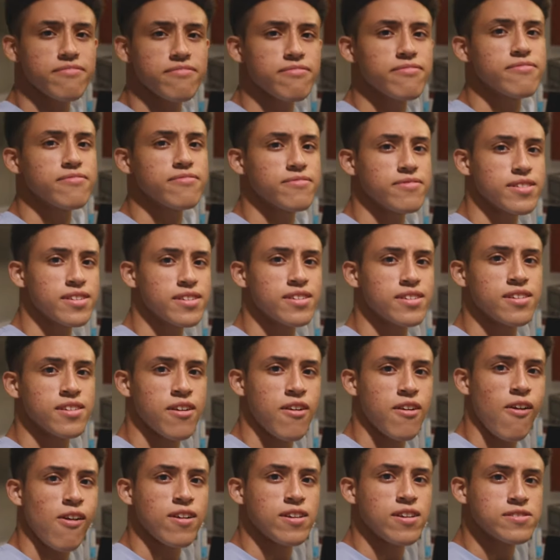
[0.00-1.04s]
Good time and a
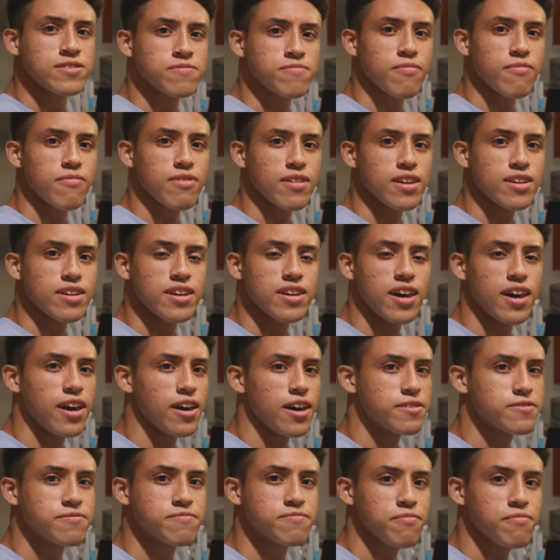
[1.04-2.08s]
lot of people. Yeah.